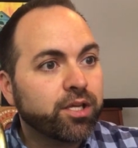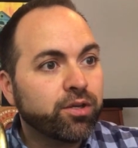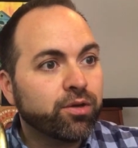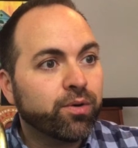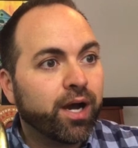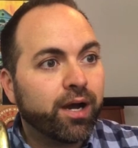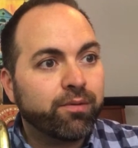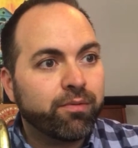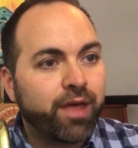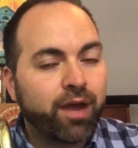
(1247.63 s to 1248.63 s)
you,
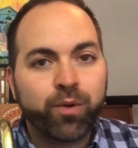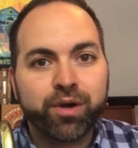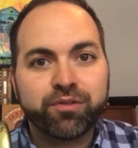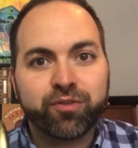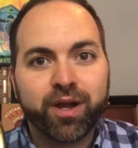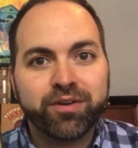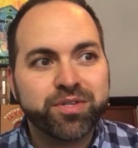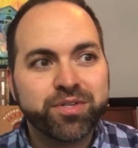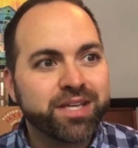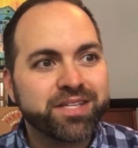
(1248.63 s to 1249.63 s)
that weird friend
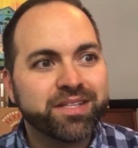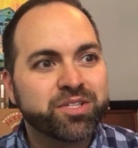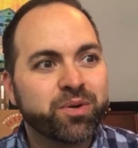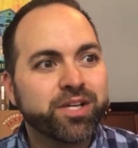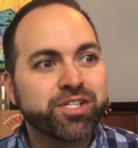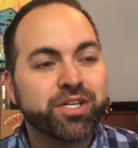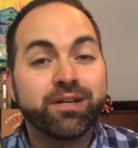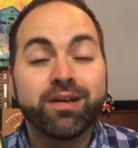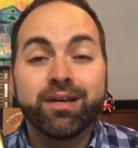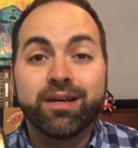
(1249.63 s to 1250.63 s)
who's asking this
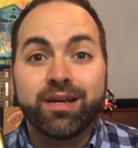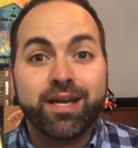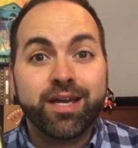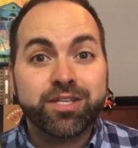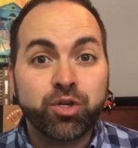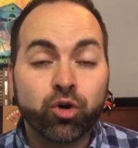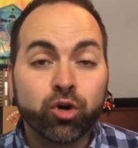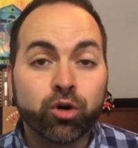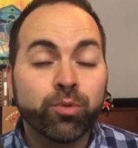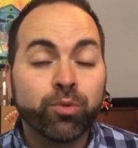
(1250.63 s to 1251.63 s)
question, it's a
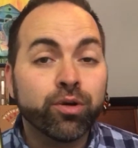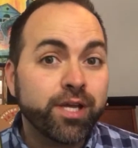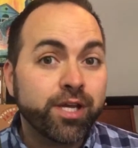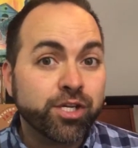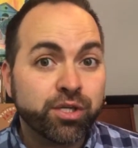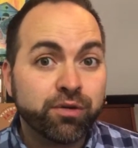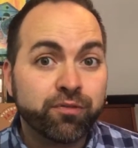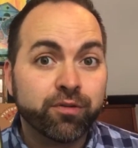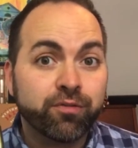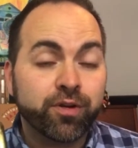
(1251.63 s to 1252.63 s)
normal issue
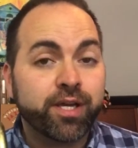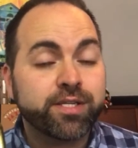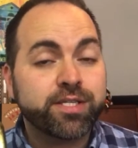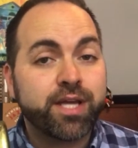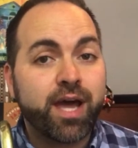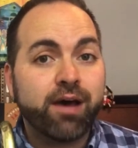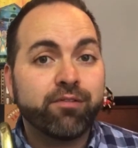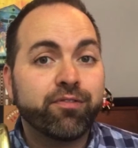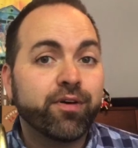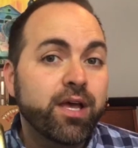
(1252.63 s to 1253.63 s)
for kids to have.